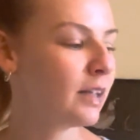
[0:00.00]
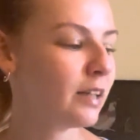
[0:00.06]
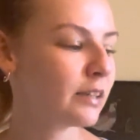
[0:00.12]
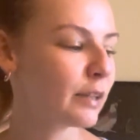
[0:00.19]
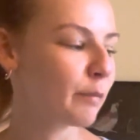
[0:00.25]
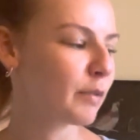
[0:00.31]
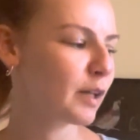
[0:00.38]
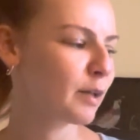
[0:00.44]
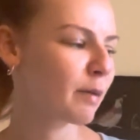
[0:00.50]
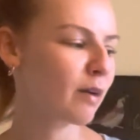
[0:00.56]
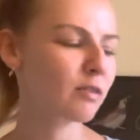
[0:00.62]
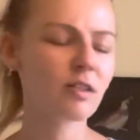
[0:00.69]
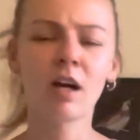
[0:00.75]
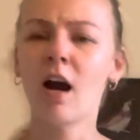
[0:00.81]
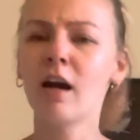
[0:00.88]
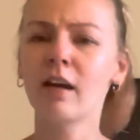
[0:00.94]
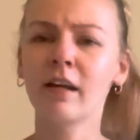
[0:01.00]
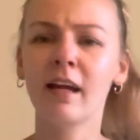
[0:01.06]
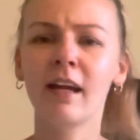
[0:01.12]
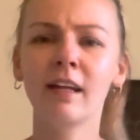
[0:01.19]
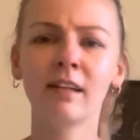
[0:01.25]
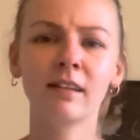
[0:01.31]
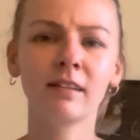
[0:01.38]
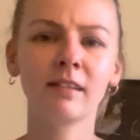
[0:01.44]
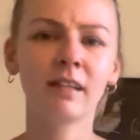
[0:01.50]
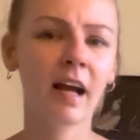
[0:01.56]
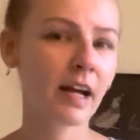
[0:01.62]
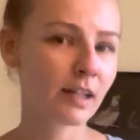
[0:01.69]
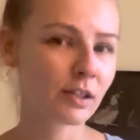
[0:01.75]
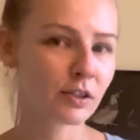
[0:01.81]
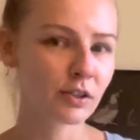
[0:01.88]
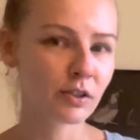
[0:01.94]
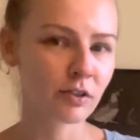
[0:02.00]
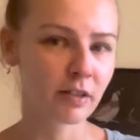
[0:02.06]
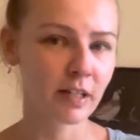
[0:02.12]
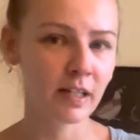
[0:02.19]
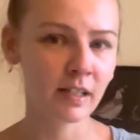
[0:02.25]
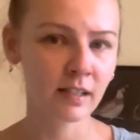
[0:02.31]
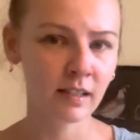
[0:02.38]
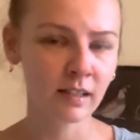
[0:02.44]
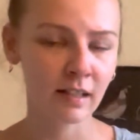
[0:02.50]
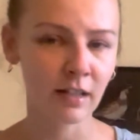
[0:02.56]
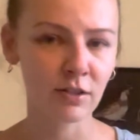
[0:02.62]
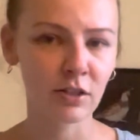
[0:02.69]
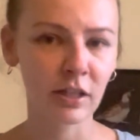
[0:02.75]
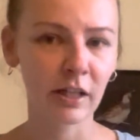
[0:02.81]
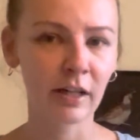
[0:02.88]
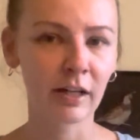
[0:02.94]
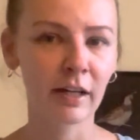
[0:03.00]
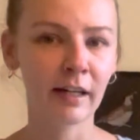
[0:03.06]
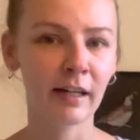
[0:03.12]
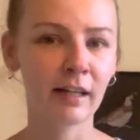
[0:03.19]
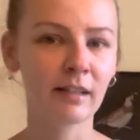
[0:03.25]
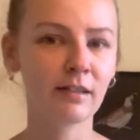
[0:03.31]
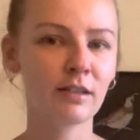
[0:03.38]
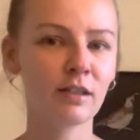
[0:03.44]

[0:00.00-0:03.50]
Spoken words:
Something about talking at a screen and then sharing it